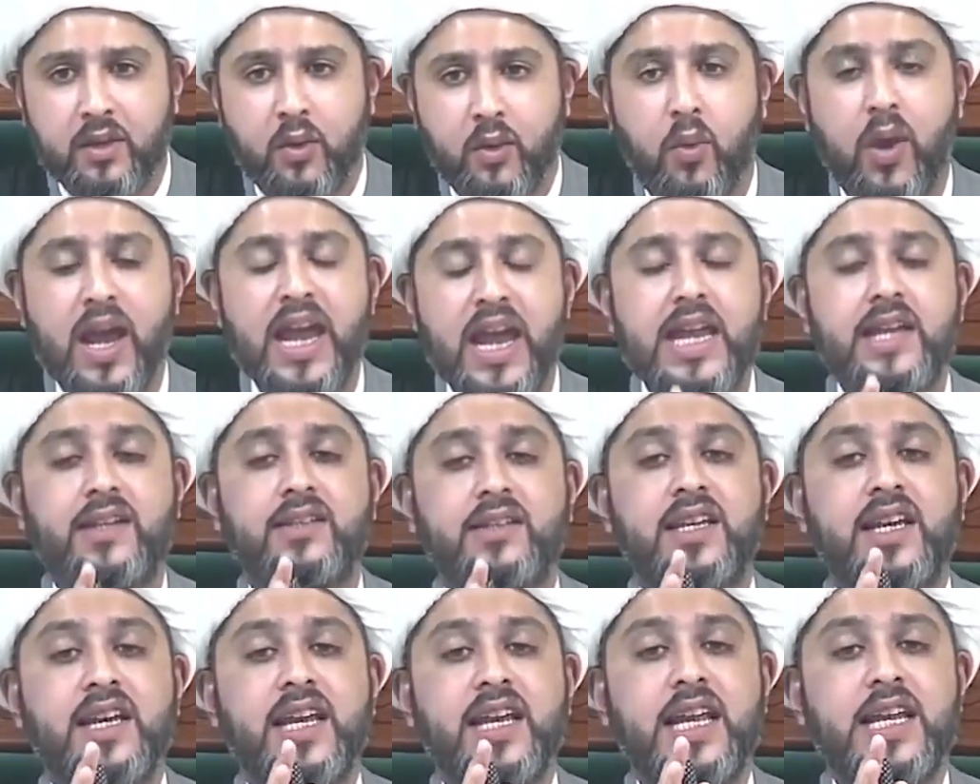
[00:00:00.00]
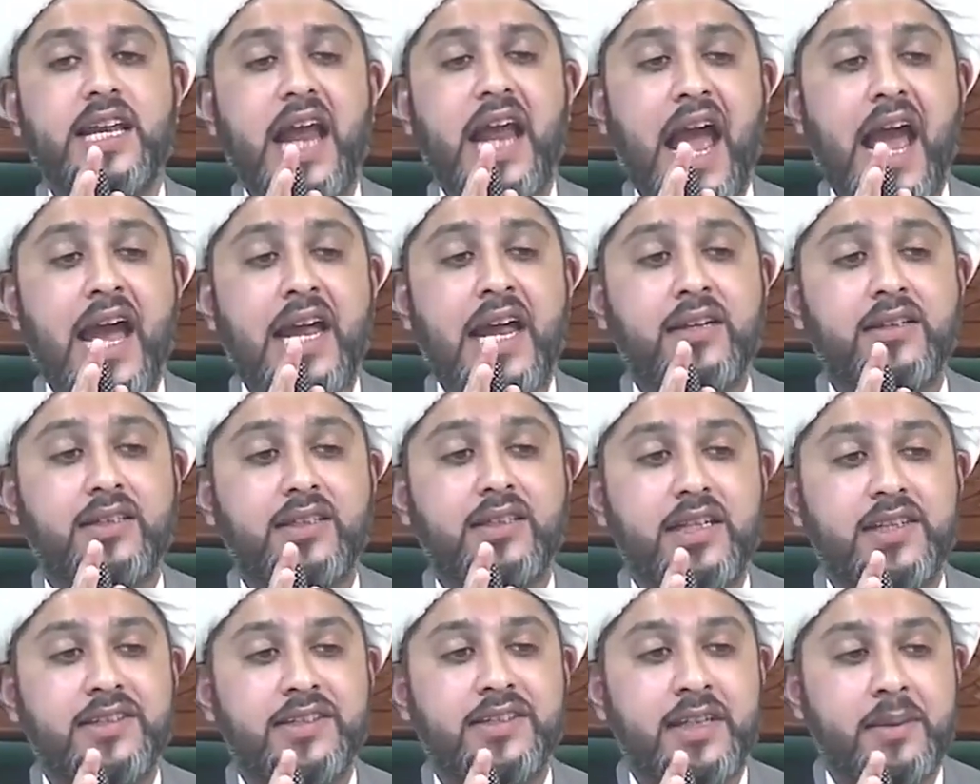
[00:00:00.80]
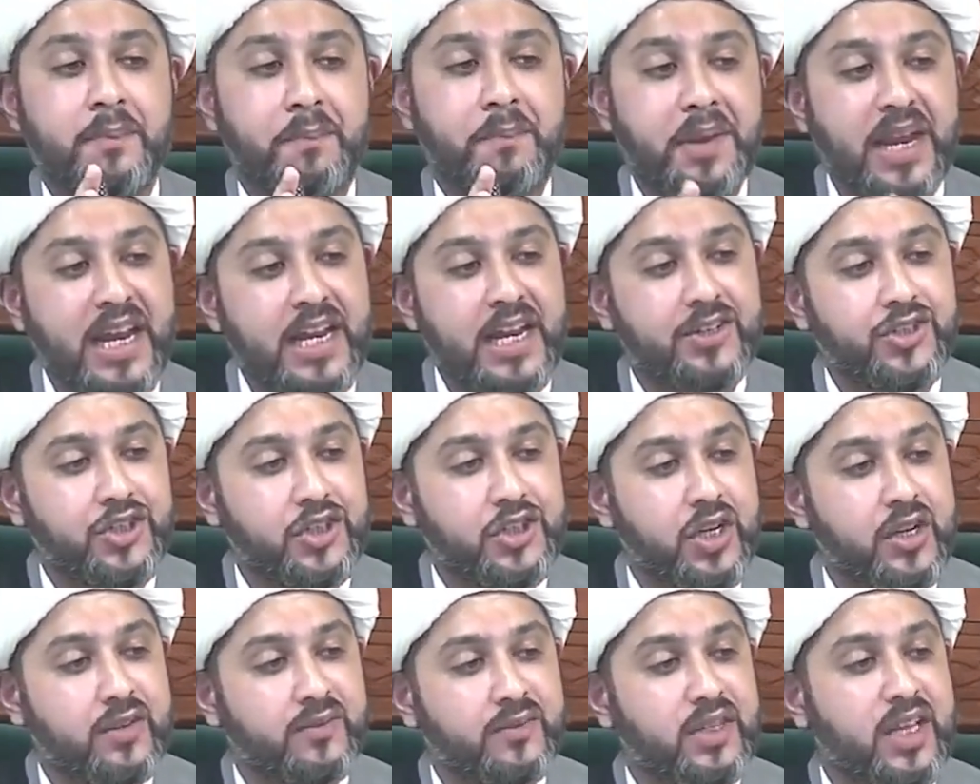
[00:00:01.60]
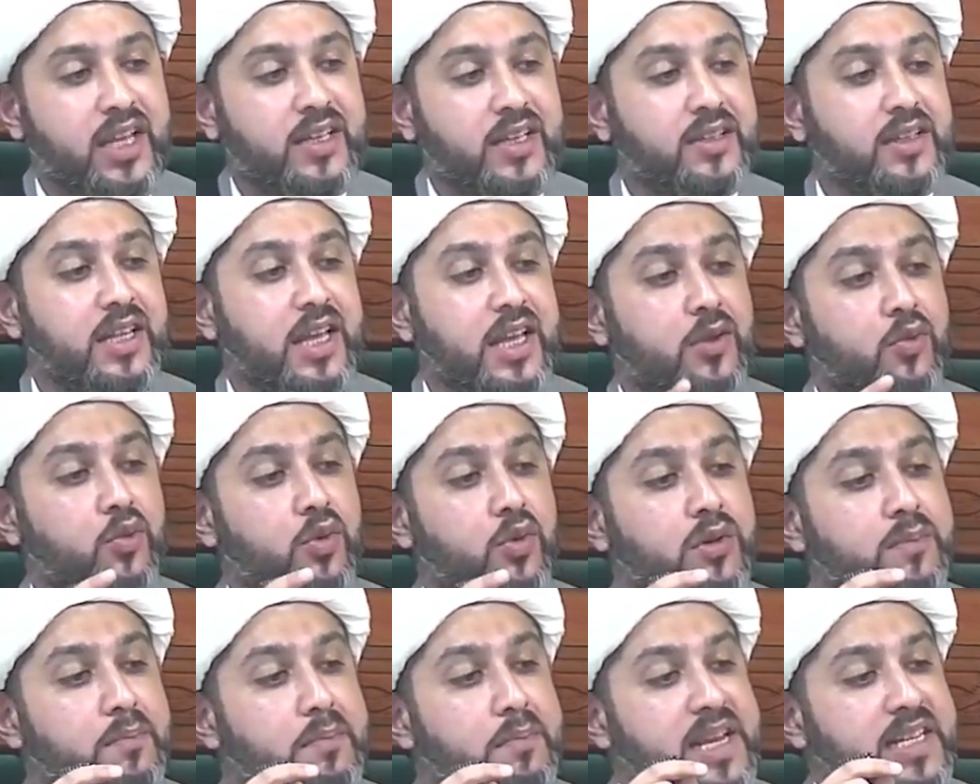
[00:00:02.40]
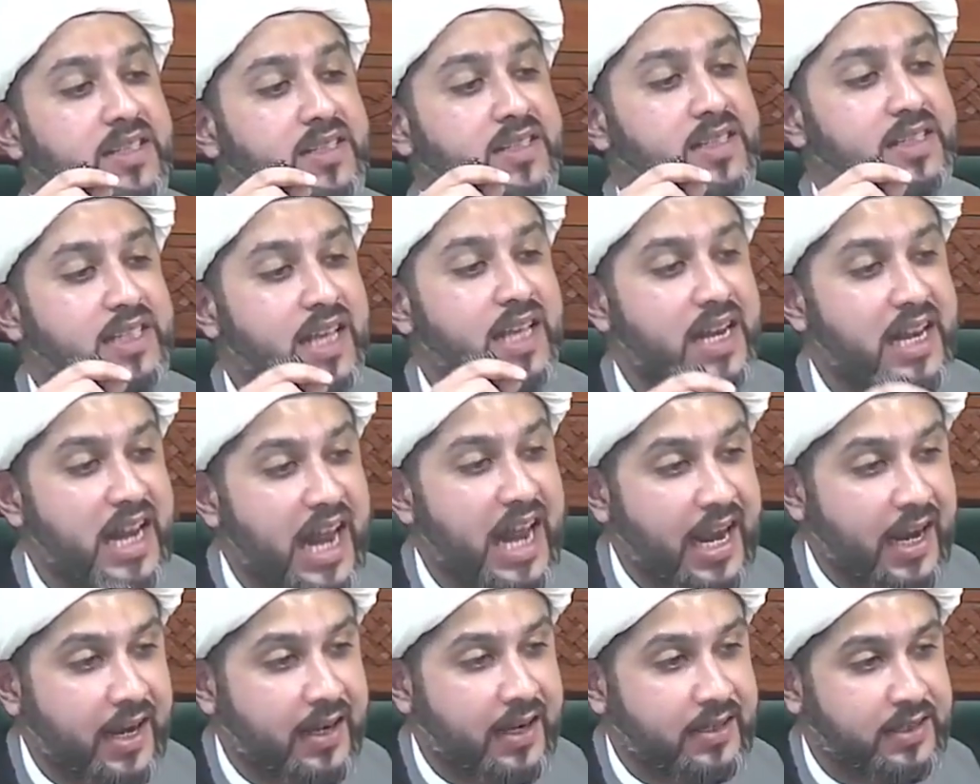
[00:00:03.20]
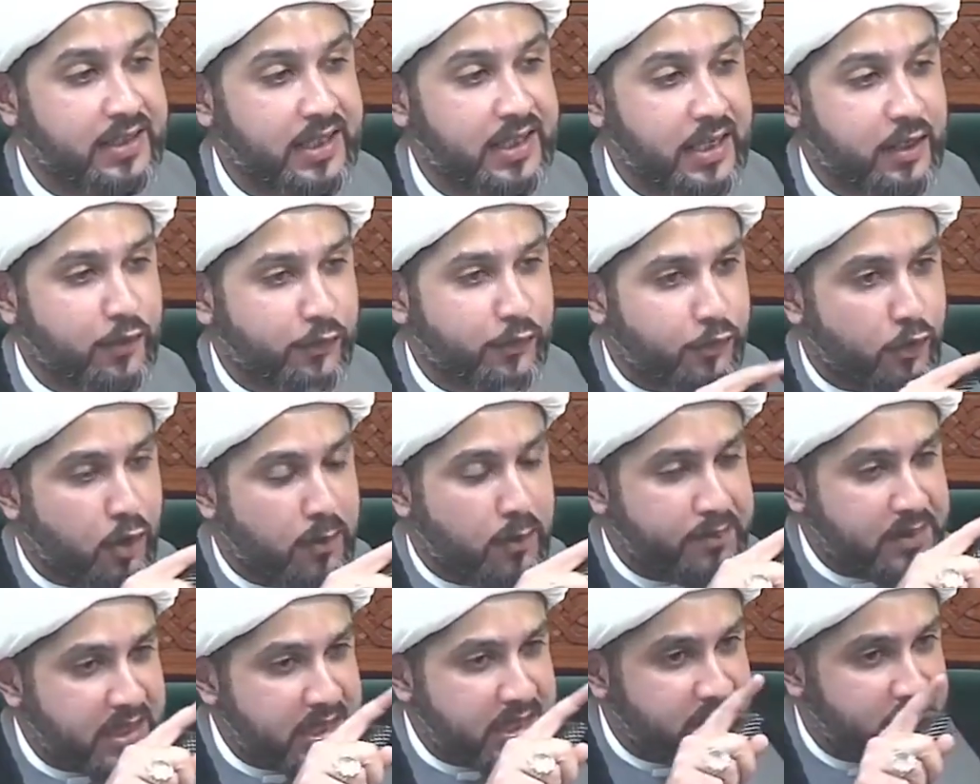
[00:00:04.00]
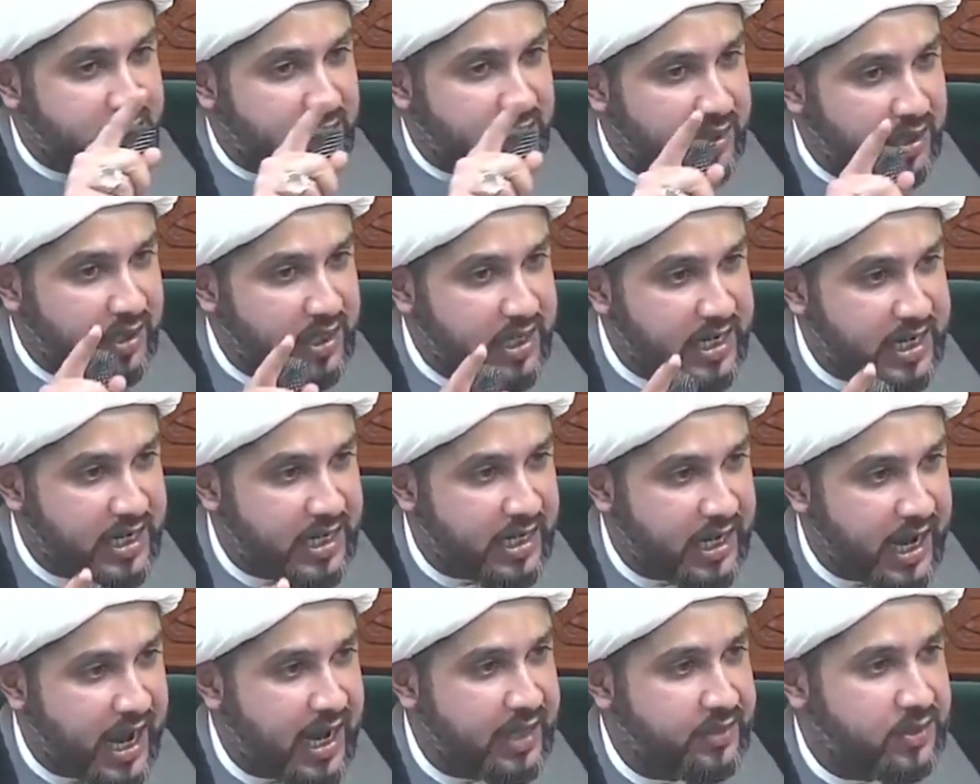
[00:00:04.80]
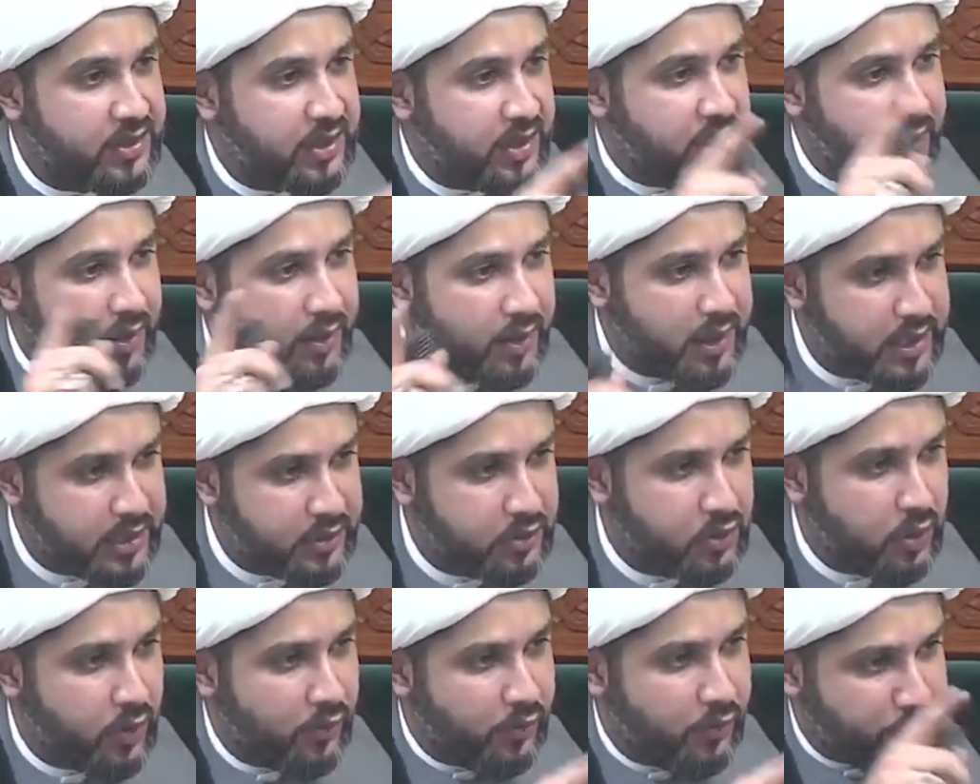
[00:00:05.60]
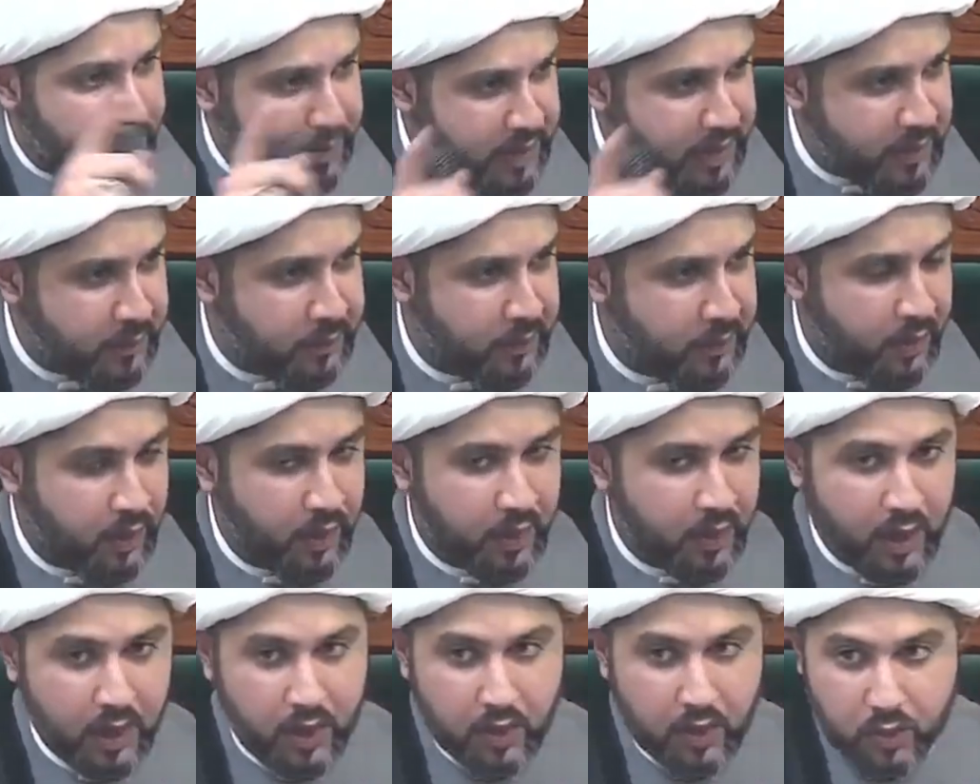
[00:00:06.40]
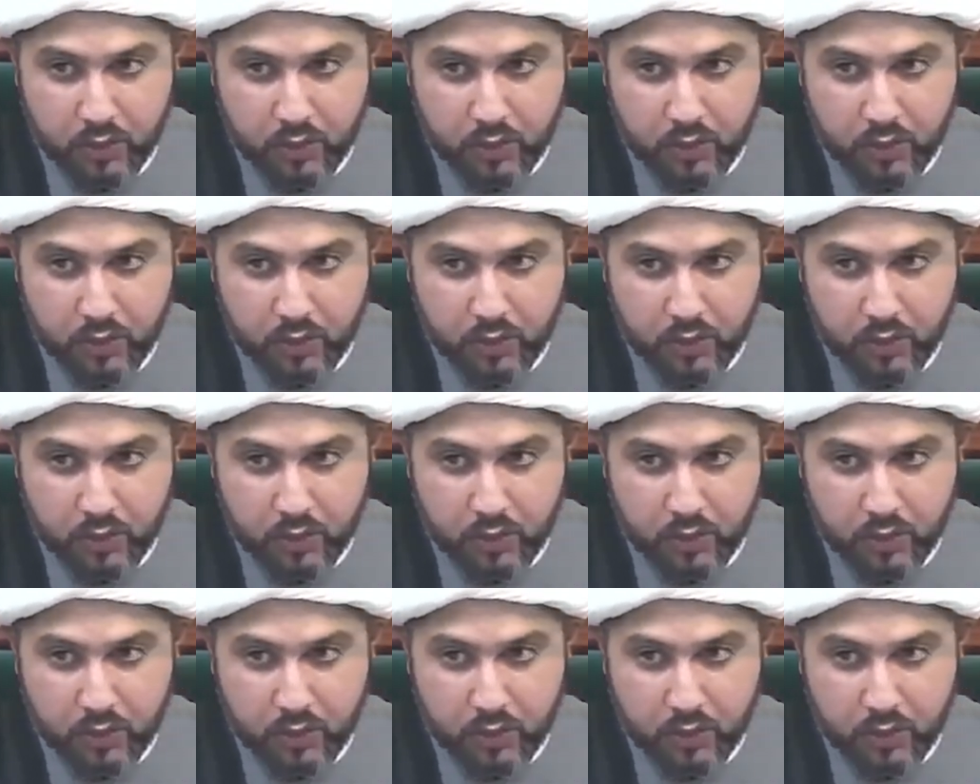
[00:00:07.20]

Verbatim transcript: waiting in anticipation that they would be selected from these three categories of people,